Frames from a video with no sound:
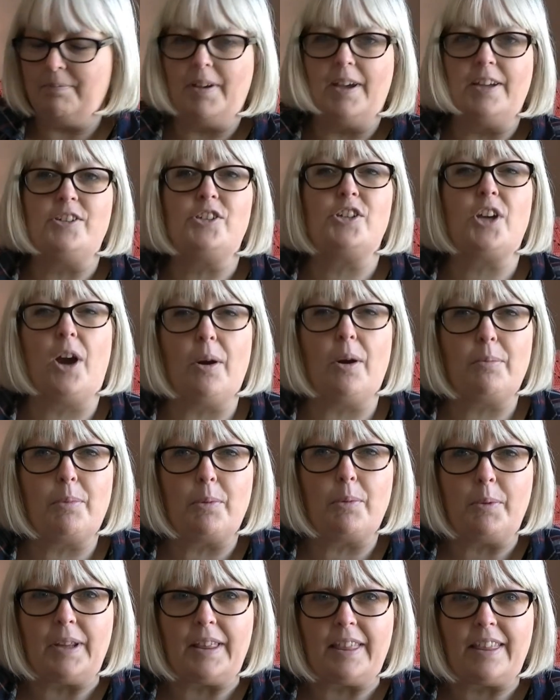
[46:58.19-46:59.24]
a job
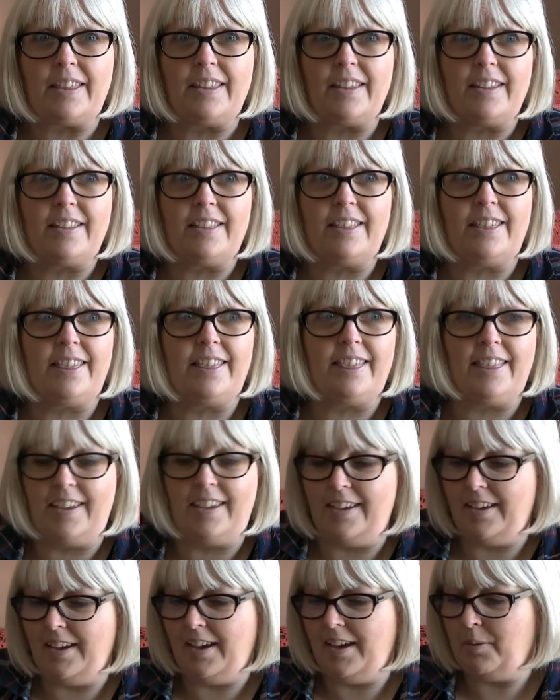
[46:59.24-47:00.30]
with
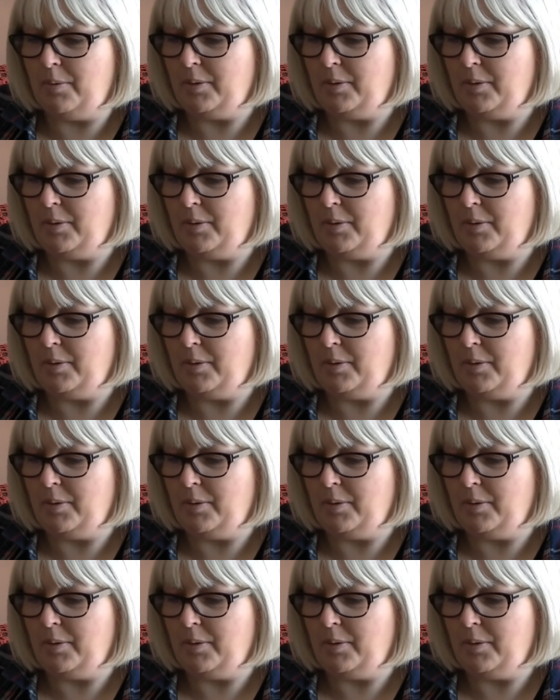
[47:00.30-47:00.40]
the